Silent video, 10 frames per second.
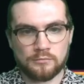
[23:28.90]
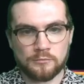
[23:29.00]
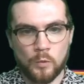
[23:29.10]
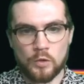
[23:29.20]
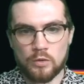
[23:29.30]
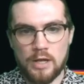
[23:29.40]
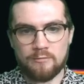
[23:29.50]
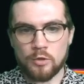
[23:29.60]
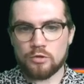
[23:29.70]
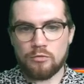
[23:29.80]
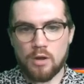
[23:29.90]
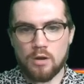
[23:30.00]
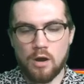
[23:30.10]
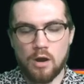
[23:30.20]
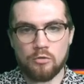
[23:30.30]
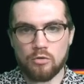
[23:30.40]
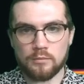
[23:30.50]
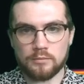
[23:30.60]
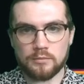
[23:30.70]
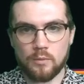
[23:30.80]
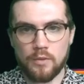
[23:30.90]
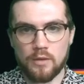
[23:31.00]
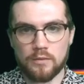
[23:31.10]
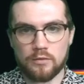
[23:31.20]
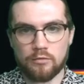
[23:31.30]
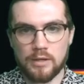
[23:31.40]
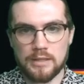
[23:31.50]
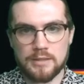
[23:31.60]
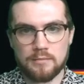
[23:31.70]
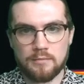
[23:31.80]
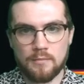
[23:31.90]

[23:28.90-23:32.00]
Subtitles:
We don't have much card draw without the Trills,